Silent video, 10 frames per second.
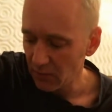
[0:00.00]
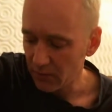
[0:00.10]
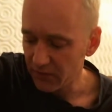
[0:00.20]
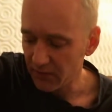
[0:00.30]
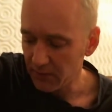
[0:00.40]

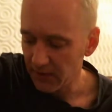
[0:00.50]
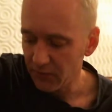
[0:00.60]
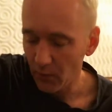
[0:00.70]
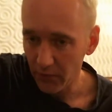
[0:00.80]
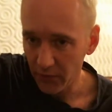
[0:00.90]
which
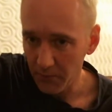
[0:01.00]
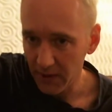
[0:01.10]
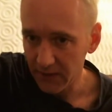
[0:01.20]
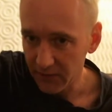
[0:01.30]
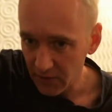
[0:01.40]
simulates whether the
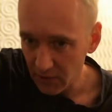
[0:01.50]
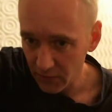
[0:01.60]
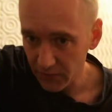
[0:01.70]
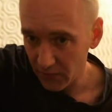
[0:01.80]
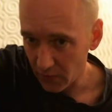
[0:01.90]
mic is close